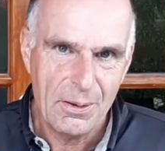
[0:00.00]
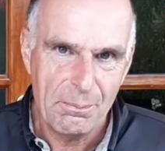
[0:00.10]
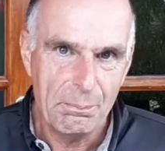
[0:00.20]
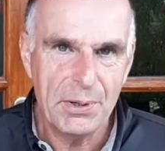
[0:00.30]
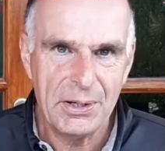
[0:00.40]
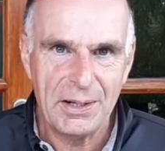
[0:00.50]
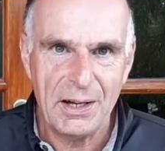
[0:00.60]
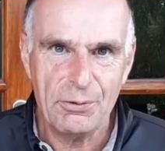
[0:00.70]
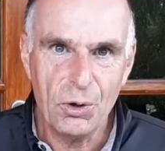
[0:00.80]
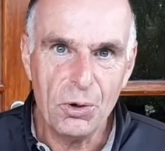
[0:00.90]
But
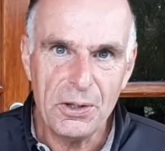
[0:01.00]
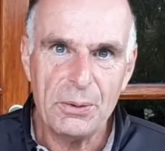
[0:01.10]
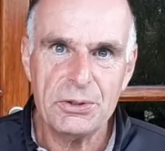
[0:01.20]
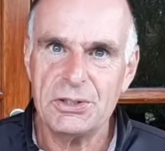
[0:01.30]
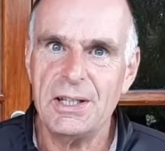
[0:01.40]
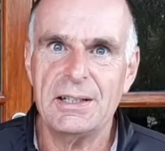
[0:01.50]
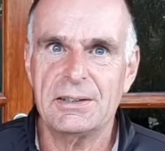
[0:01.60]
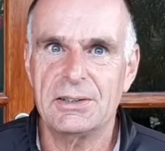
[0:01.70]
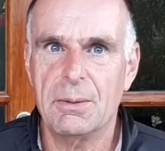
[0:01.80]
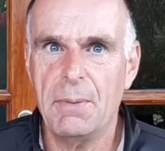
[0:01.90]
of all those
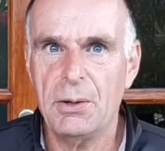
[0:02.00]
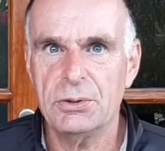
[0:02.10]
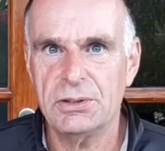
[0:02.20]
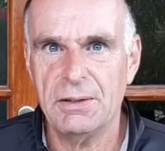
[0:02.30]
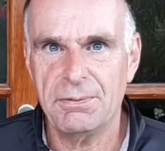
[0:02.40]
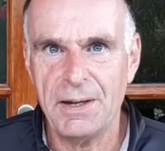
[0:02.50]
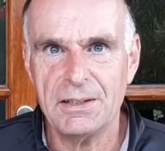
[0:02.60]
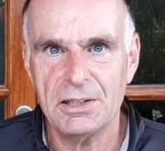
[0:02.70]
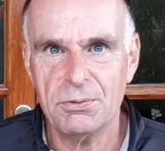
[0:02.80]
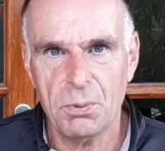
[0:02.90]
things, the most
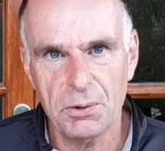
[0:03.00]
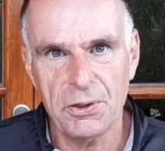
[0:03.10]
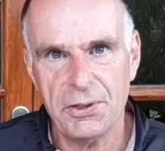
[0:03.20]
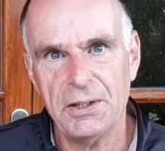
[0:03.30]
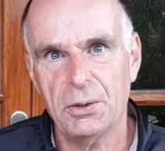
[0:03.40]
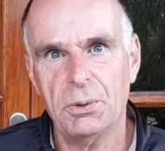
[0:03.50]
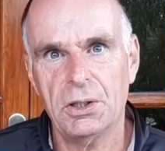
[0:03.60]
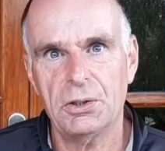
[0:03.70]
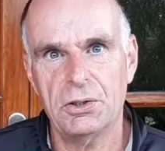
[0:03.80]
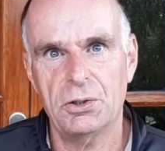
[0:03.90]
effective one thing that we
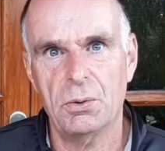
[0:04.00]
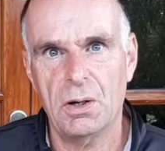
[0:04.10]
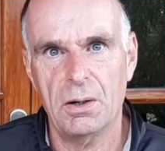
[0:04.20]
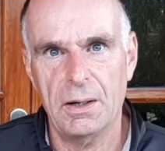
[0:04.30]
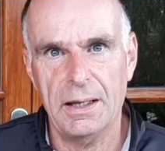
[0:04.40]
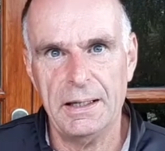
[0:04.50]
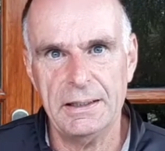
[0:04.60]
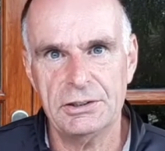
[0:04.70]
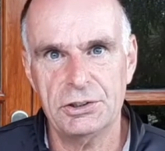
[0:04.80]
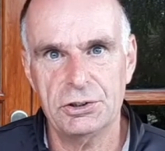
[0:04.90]
can do
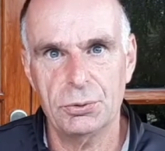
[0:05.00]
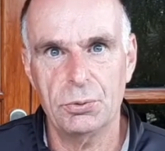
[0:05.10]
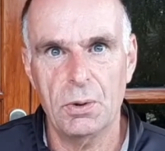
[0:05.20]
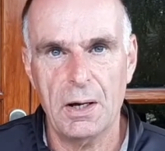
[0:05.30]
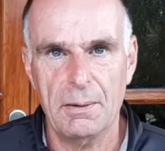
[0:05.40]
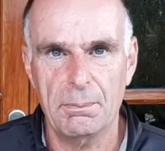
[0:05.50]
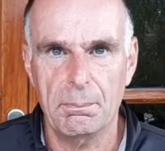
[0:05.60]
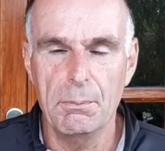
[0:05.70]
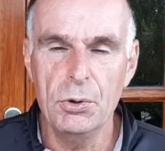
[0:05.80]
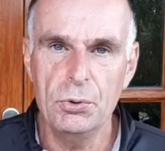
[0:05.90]
is to
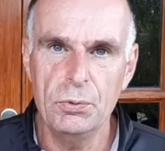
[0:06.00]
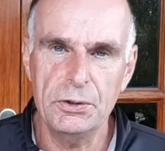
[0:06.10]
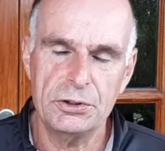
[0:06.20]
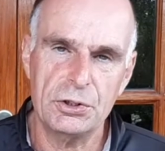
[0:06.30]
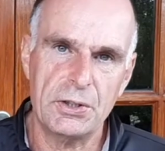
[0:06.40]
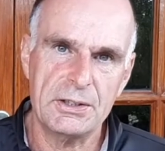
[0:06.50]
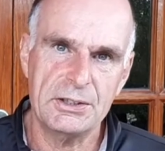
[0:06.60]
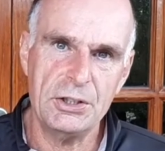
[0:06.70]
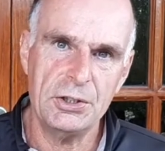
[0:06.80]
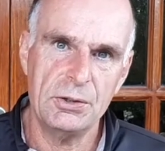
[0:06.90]

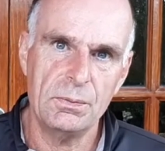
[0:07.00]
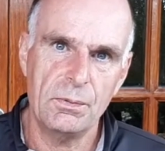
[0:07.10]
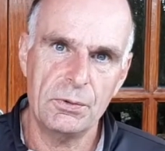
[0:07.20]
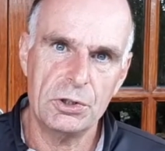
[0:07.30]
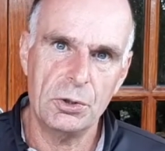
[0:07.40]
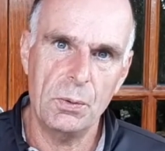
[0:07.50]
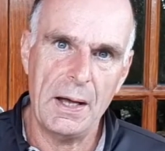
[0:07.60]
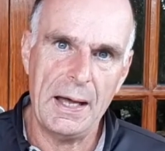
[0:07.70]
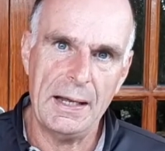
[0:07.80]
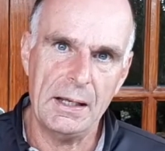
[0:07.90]
transition to
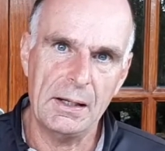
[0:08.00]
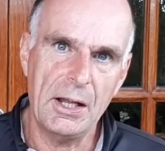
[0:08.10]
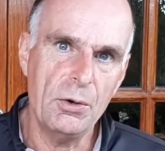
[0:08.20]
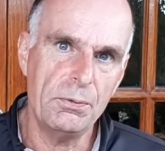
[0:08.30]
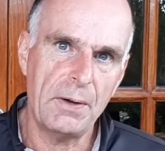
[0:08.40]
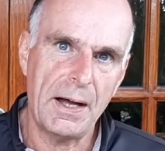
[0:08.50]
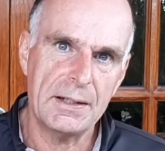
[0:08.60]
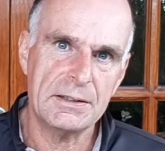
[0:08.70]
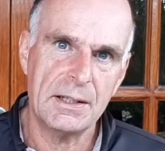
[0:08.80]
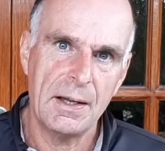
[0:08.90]
a
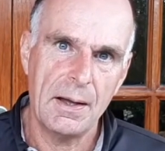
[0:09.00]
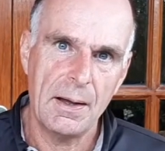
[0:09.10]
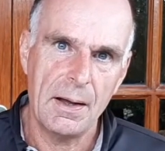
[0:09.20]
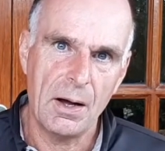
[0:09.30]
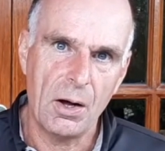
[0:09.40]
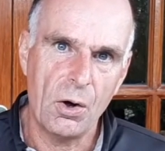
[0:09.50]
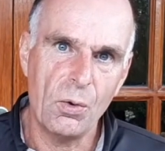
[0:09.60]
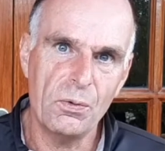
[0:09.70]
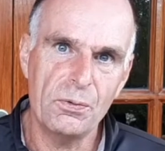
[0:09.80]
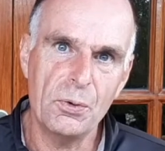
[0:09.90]
low-fat,
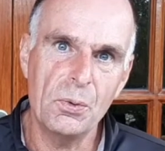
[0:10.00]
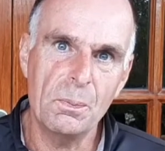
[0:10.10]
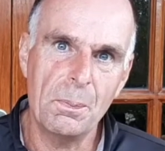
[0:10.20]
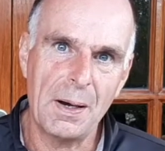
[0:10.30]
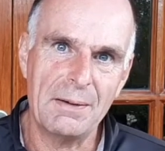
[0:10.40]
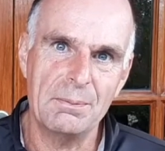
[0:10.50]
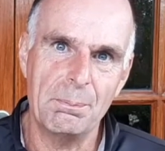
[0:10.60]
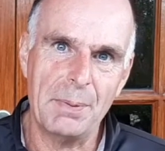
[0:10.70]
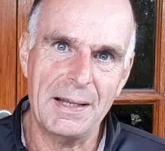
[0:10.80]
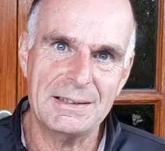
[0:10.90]
whole food,
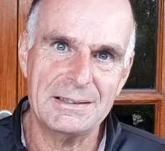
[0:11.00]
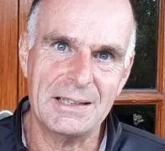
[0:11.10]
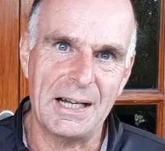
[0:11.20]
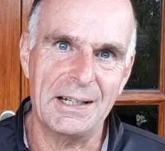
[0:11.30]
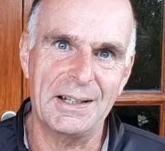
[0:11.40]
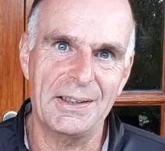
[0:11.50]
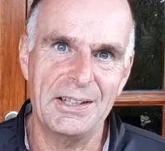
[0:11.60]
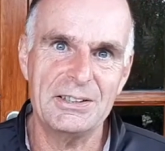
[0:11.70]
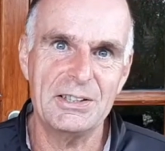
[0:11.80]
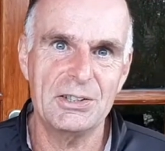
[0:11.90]
plant-based diet.
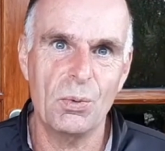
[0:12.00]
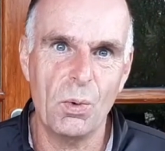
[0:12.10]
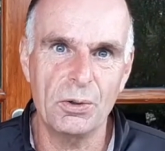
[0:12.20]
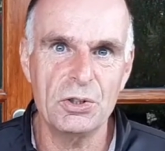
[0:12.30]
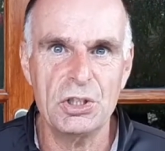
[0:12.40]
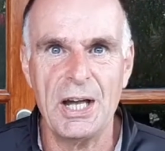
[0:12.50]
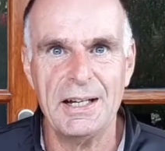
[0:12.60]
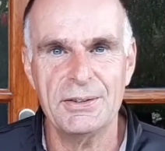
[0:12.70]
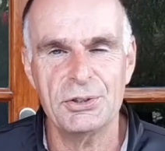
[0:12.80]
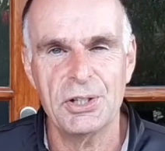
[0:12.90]
This is the one
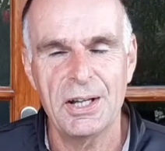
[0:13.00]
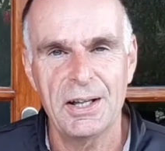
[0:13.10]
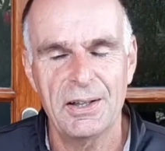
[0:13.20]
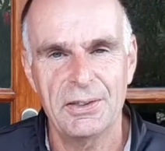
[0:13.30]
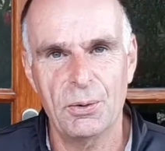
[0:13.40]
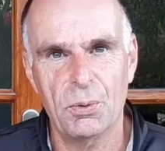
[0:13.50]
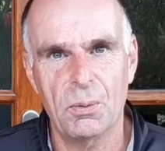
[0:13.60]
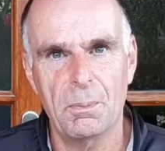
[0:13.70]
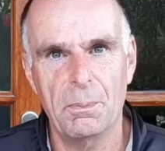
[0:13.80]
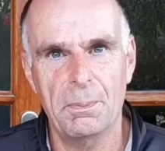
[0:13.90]
change that
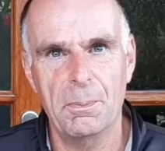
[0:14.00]
will